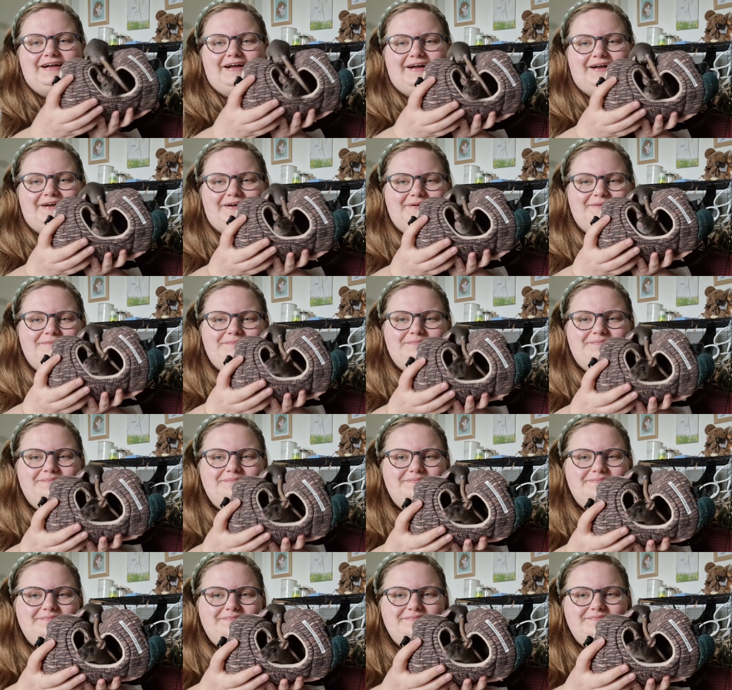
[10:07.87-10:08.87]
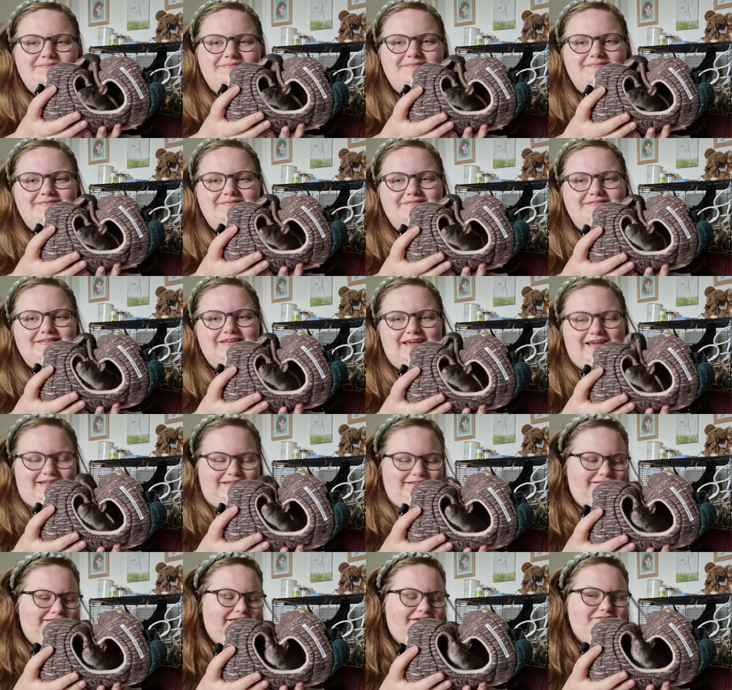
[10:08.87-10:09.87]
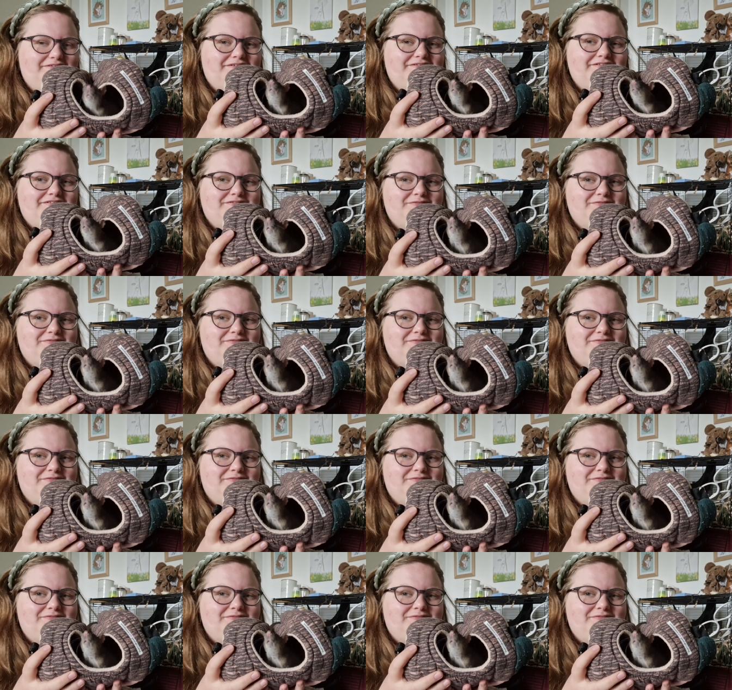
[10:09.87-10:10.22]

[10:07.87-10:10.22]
Um, yeah, they're very